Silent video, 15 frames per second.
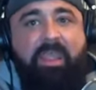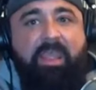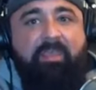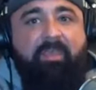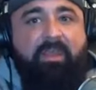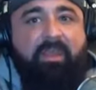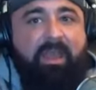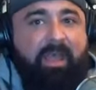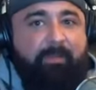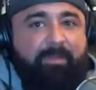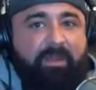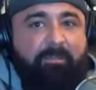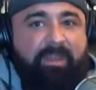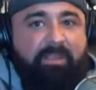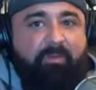And then I'm
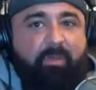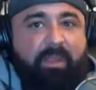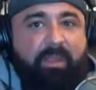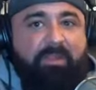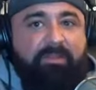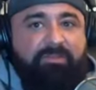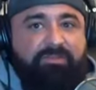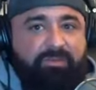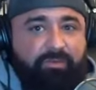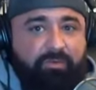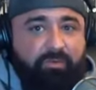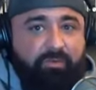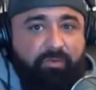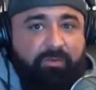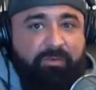going to be giving away
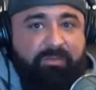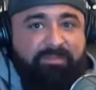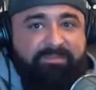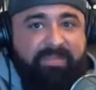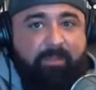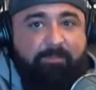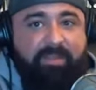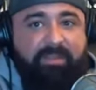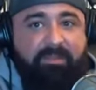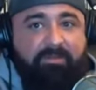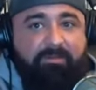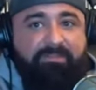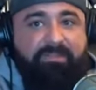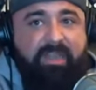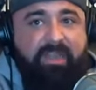two Zombie
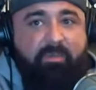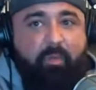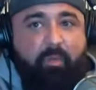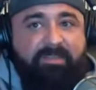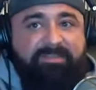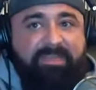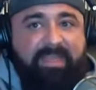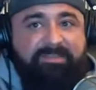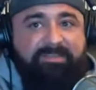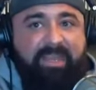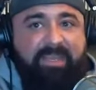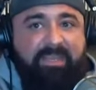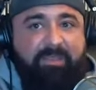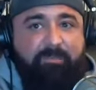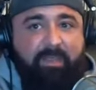Killers and one
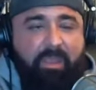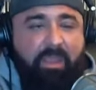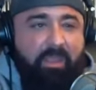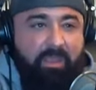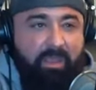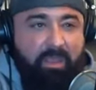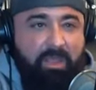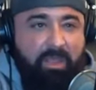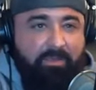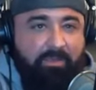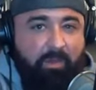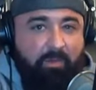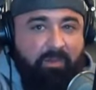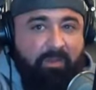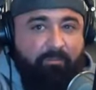Titanium
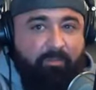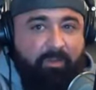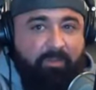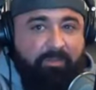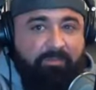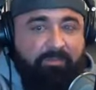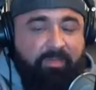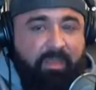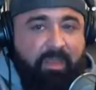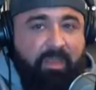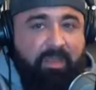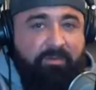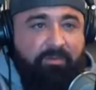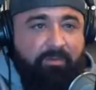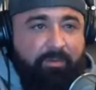loaded up with
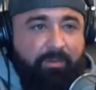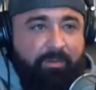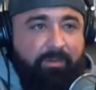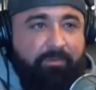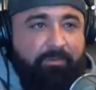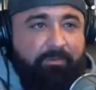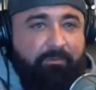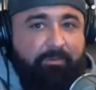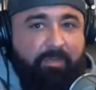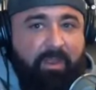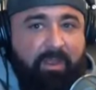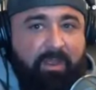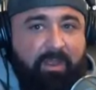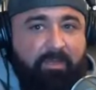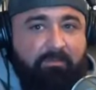your
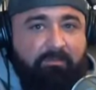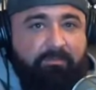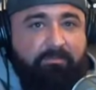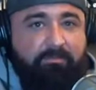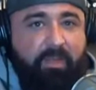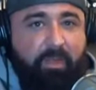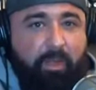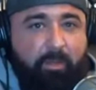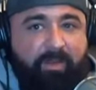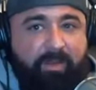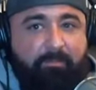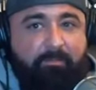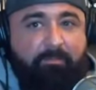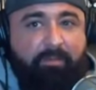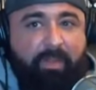
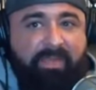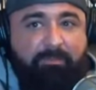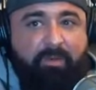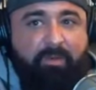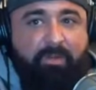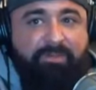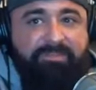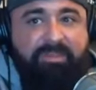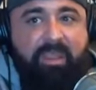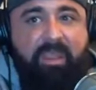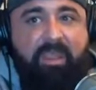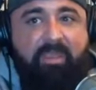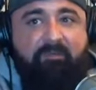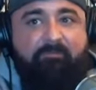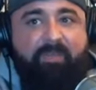aluminum blending balls
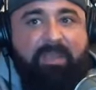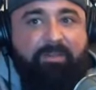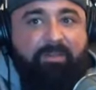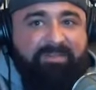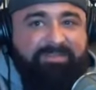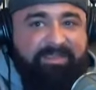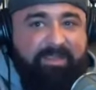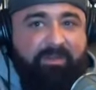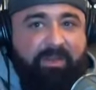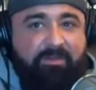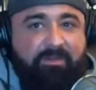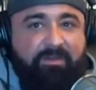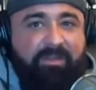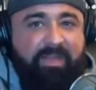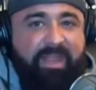valued at
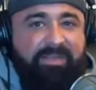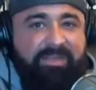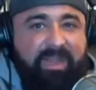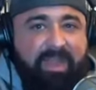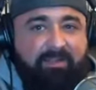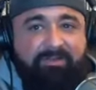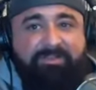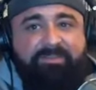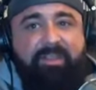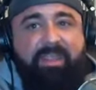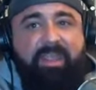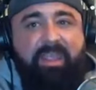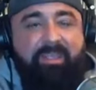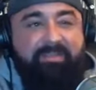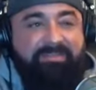$790.
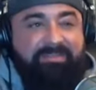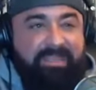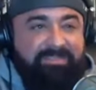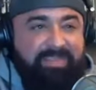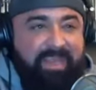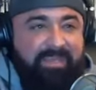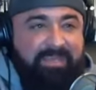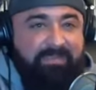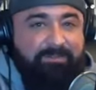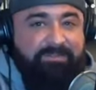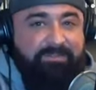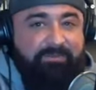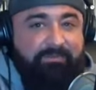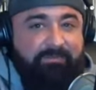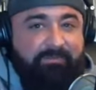The Titaniums
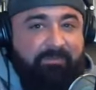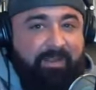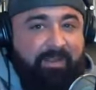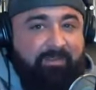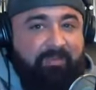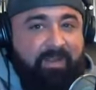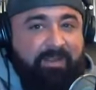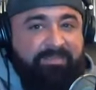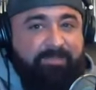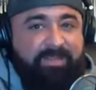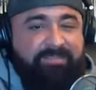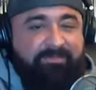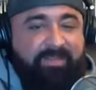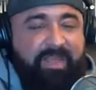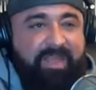are very, very
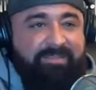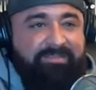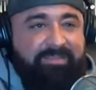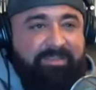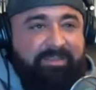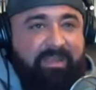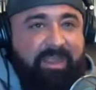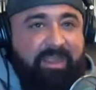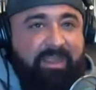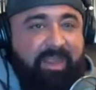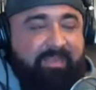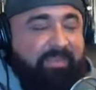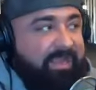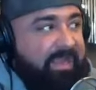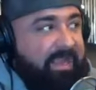expensive, guys, and
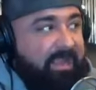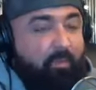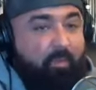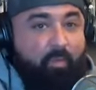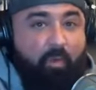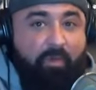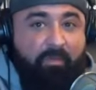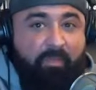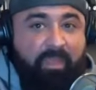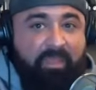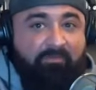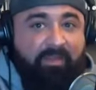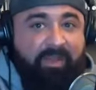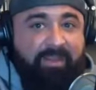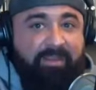I think I got one
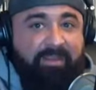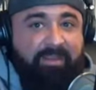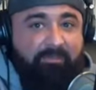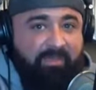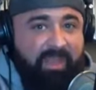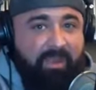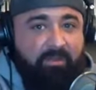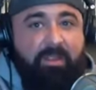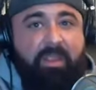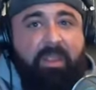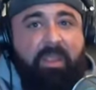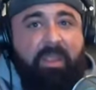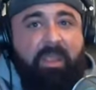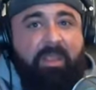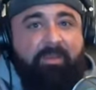left that I can give out.
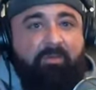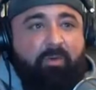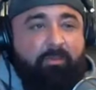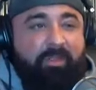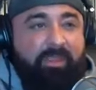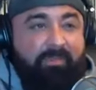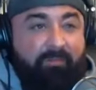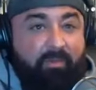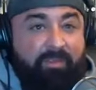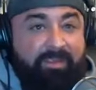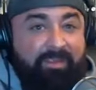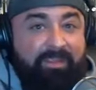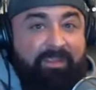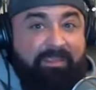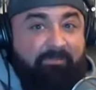I normally have only
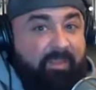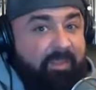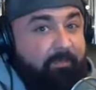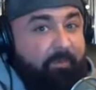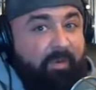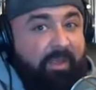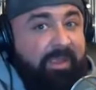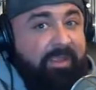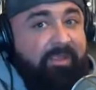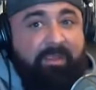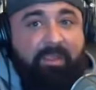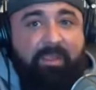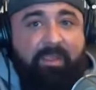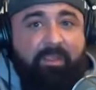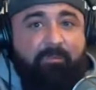given them away,
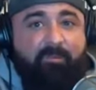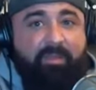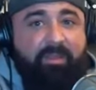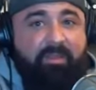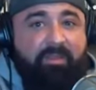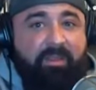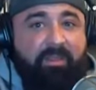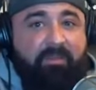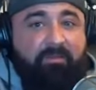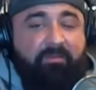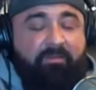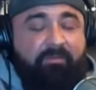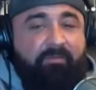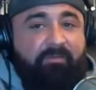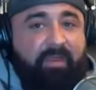but they're
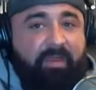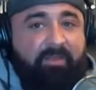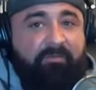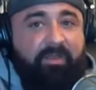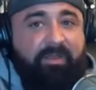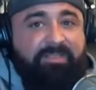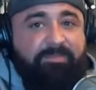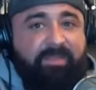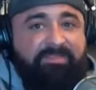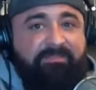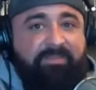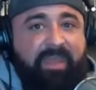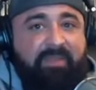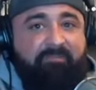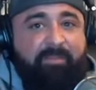very, very
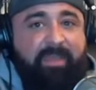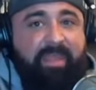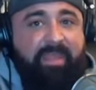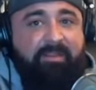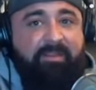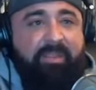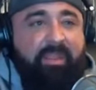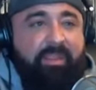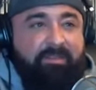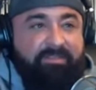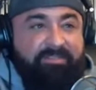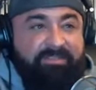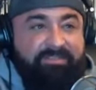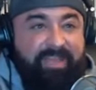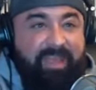expensive to have made.
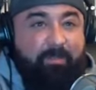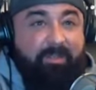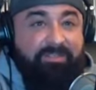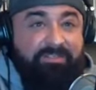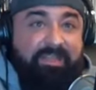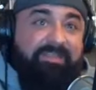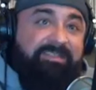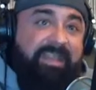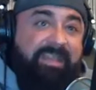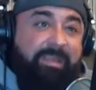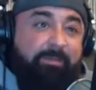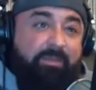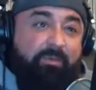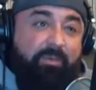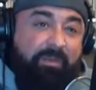Just how much
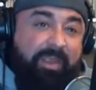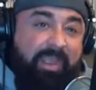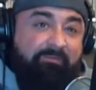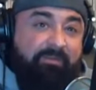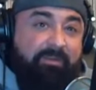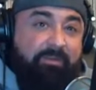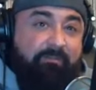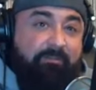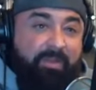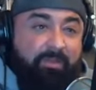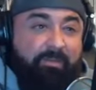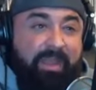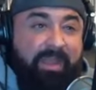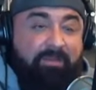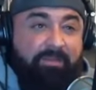titanium you really have to mill
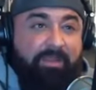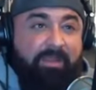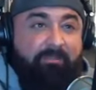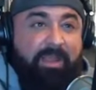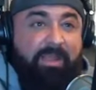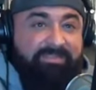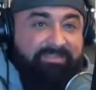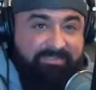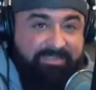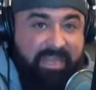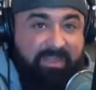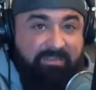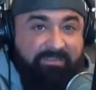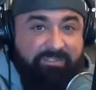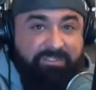down, you got to buy a
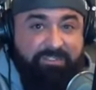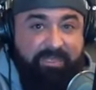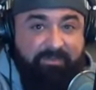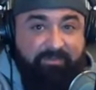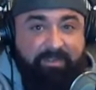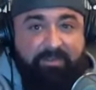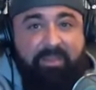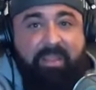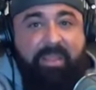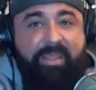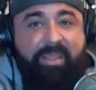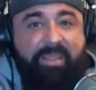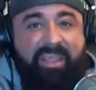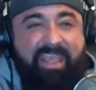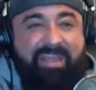solid sheet of it,
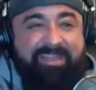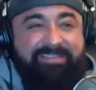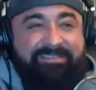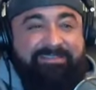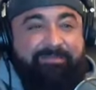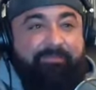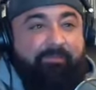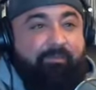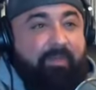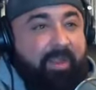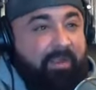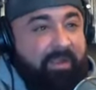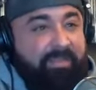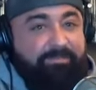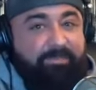and it's
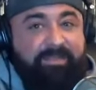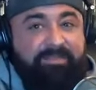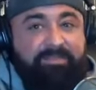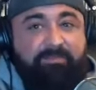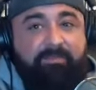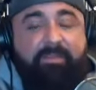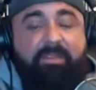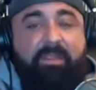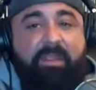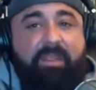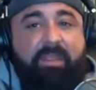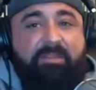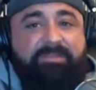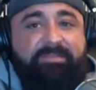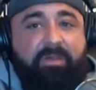very expensive.
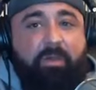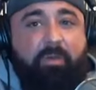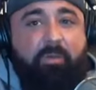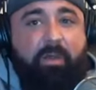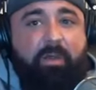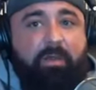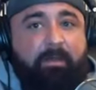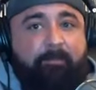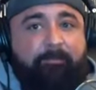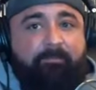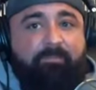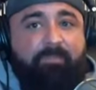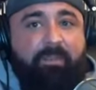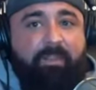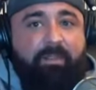So
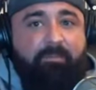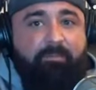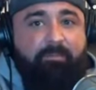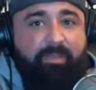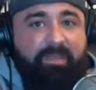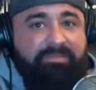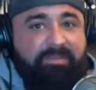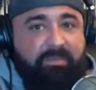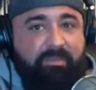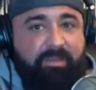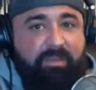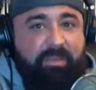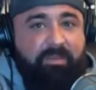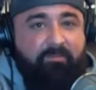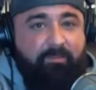It's going to
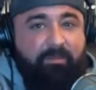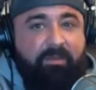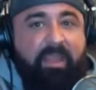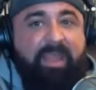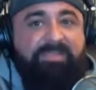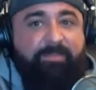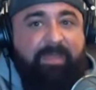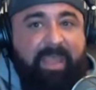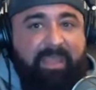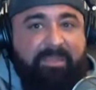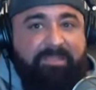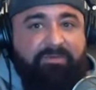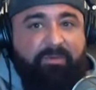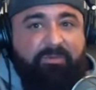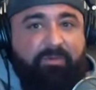be a nice
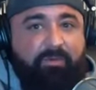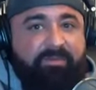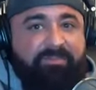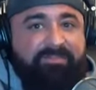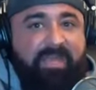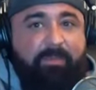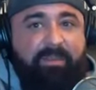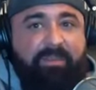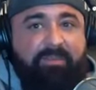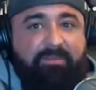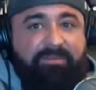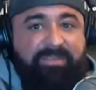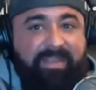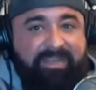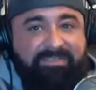package with two of the zombie
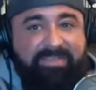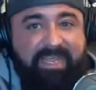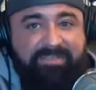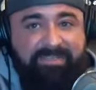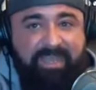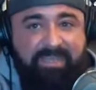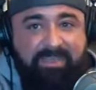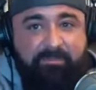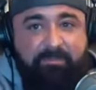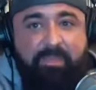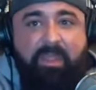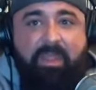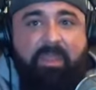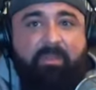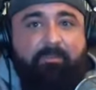killers and a titanium.
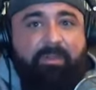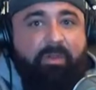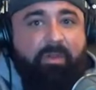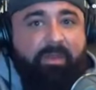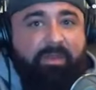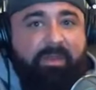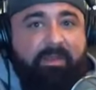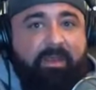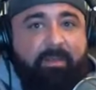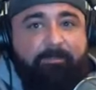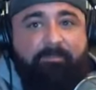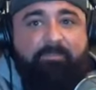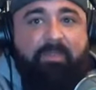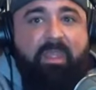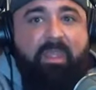Be hooking it
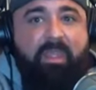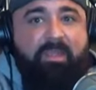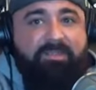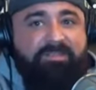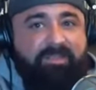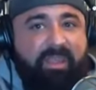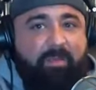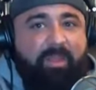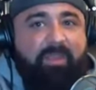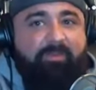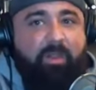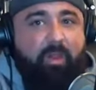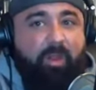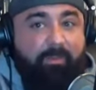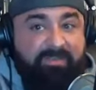up. So now we have
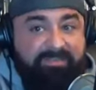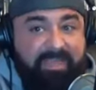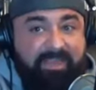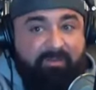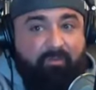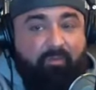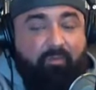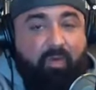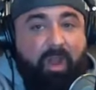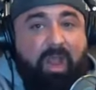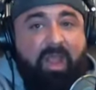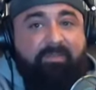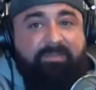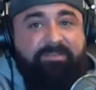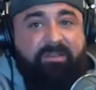a Carbon Tech
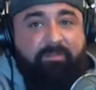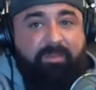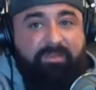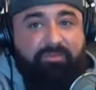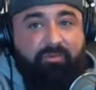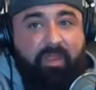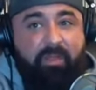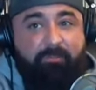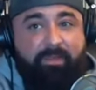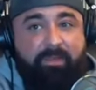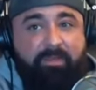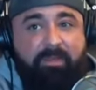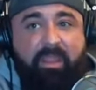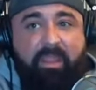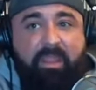rod that's going to be dropping.